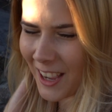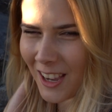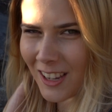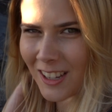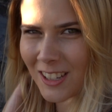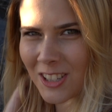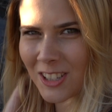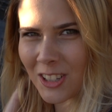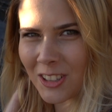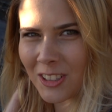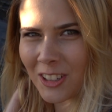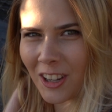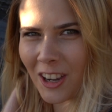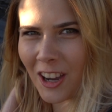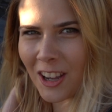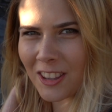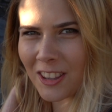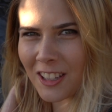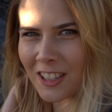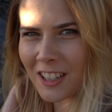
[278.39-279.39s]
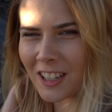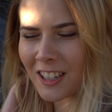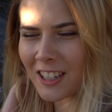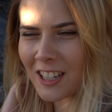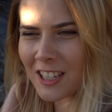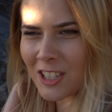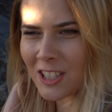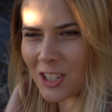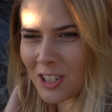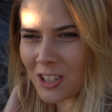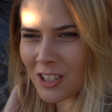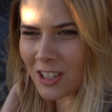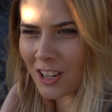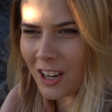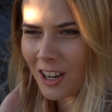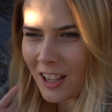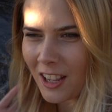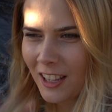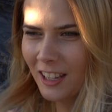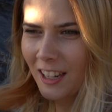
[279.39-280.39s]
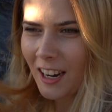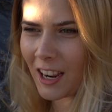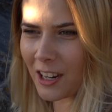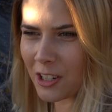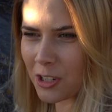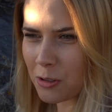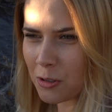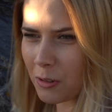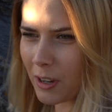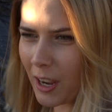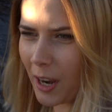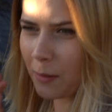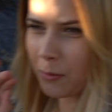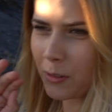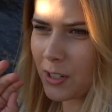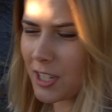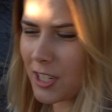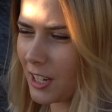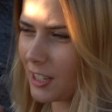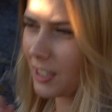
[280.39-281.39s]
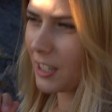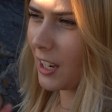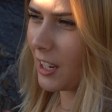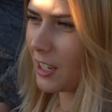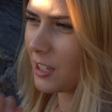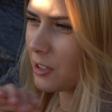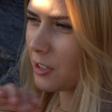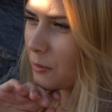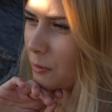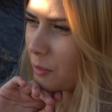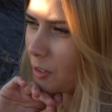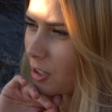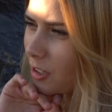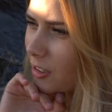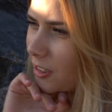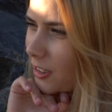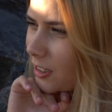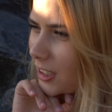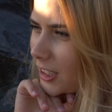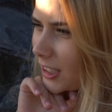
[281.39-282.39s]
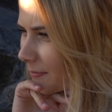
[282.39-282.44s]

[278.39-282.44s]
I don't know, I think I need an actual camera dedicated to vlogs.